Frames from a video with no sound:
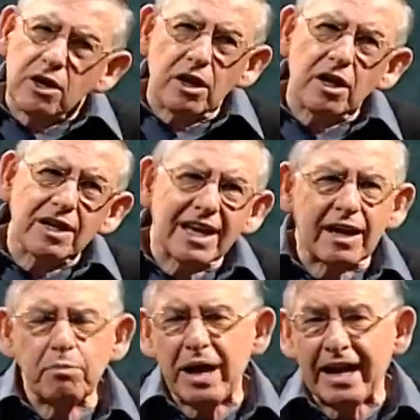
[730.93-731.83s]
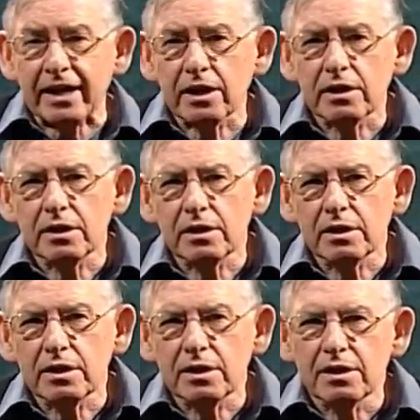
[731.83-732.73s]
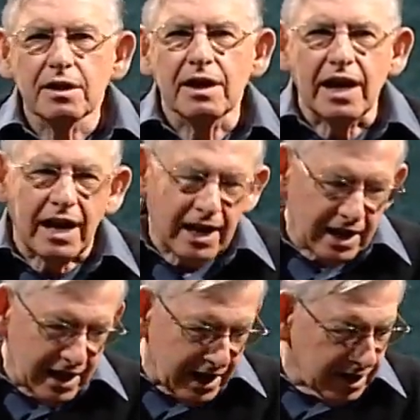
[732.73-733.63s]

a lot of kickback. I